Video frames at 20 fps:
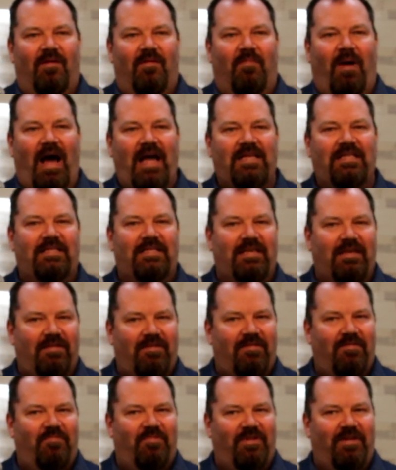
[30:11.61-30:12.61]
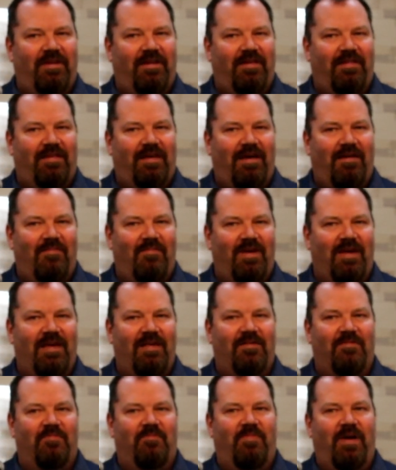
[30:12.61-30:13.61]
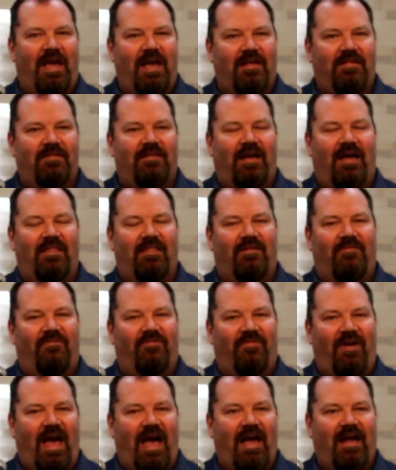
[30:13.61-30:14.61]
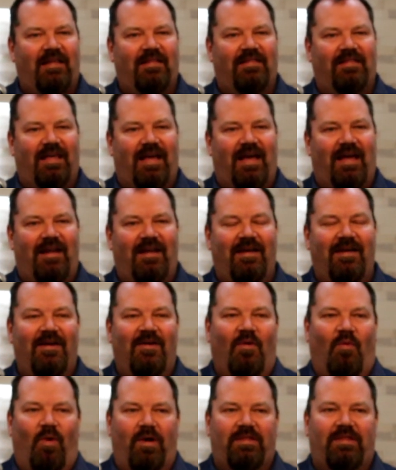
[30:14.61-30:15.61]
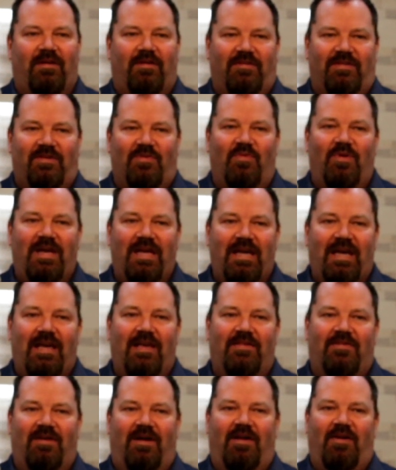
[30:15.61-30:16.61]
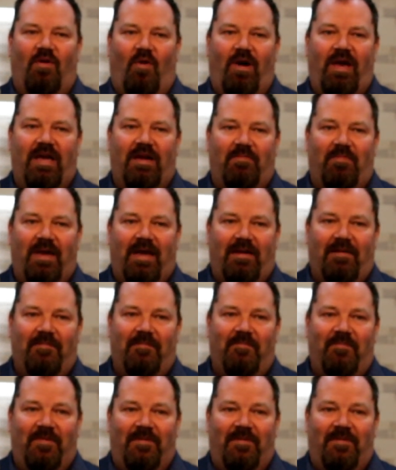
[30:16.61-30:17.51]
my discipline of them is based on the fact that what they're doing is annoying me.